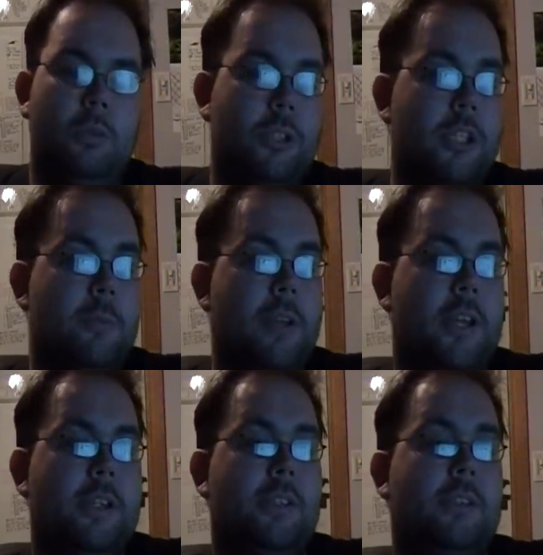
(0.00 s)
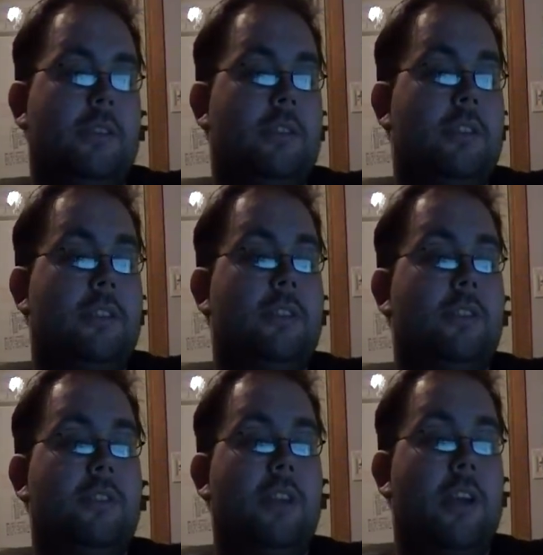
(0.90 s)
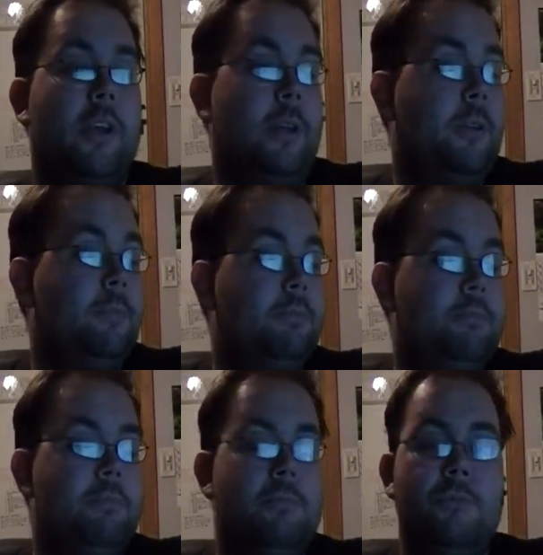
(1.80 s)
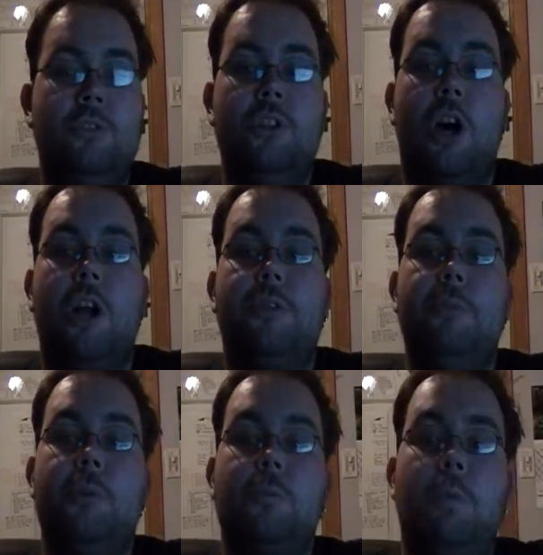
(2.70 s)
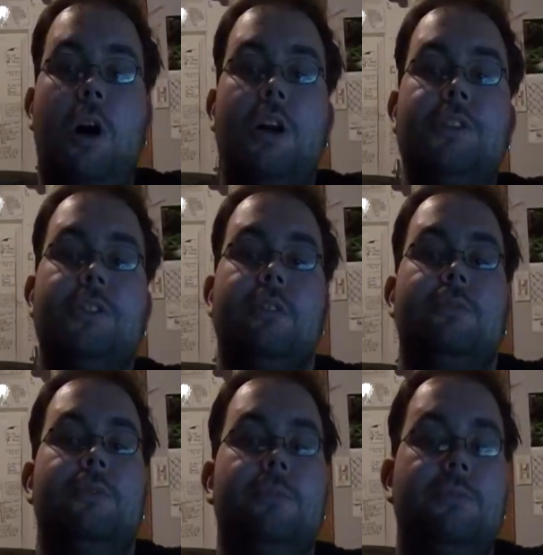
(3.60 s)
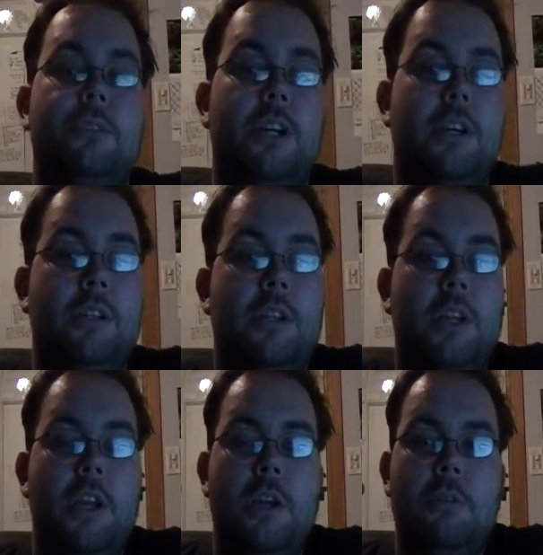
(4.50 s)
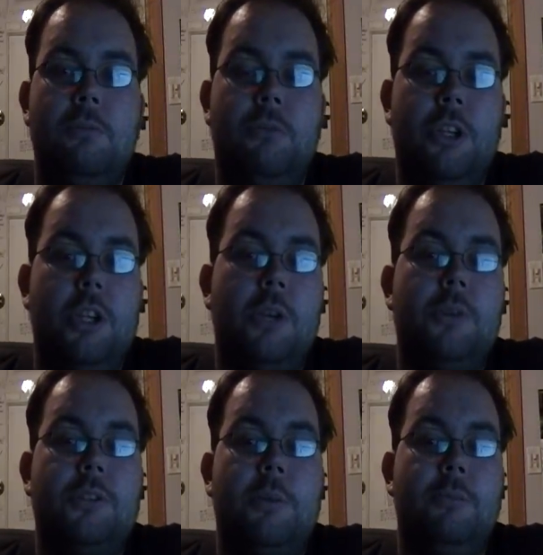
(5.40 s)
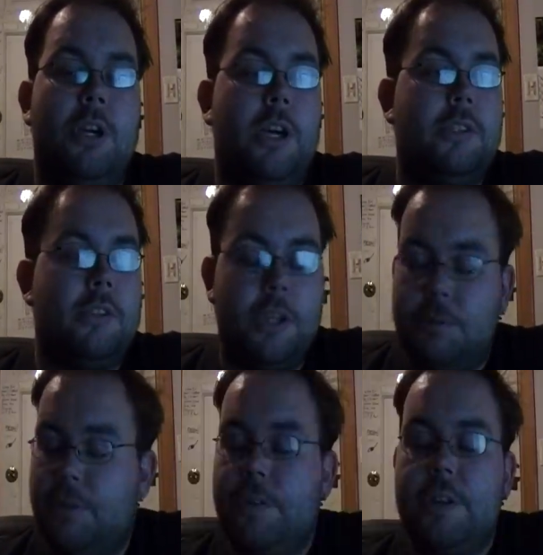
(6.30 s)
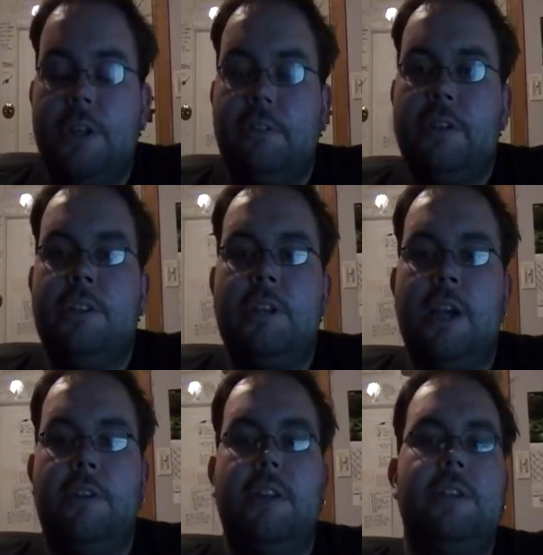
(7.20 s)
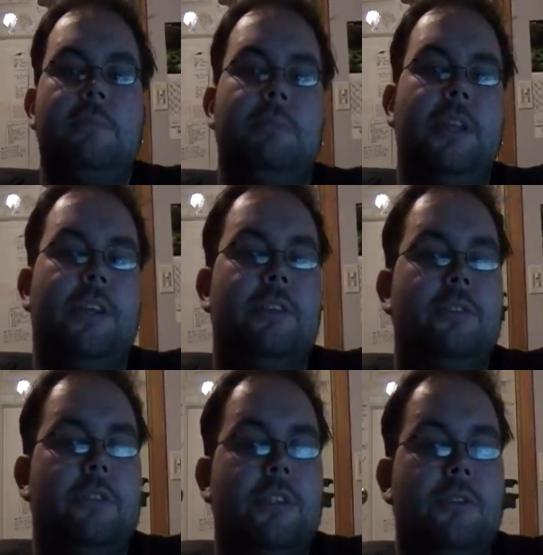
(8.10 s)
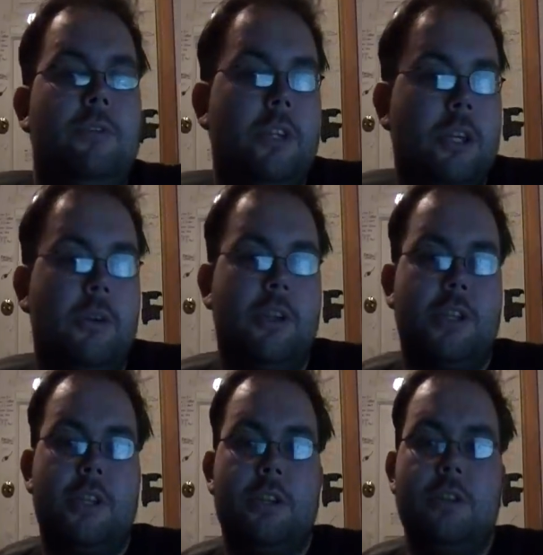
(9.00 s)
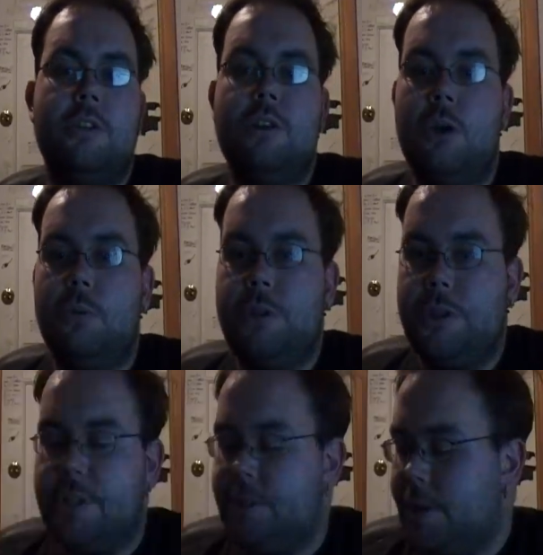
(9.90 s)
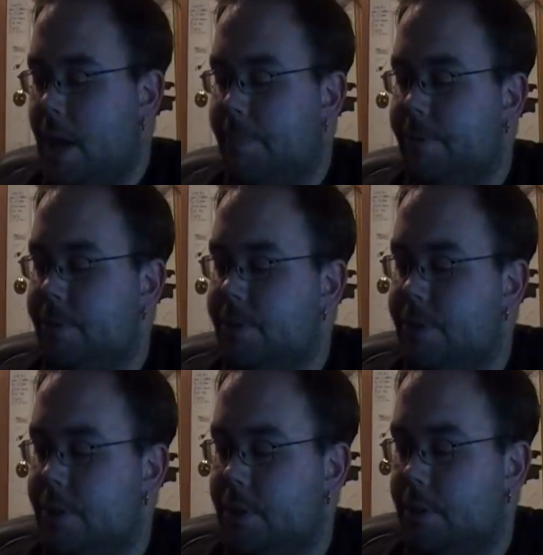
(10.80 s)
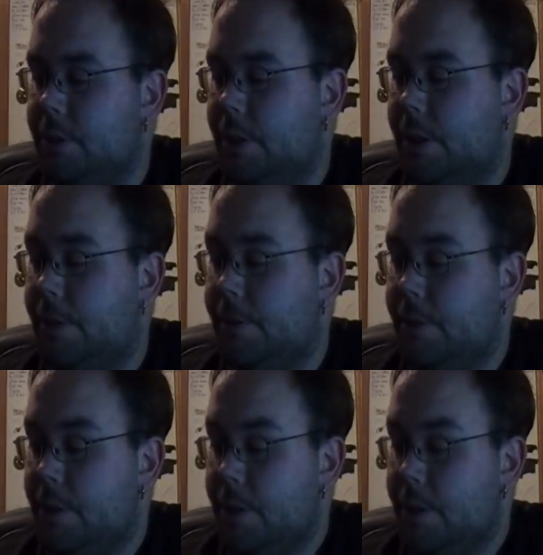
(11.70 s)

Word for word: What's up, guys? This is uh, not the most positive of uh, videos. I'm not, I don't have anything written down. I didn't plan on doing this video because I didn't know that this had happened until, uh,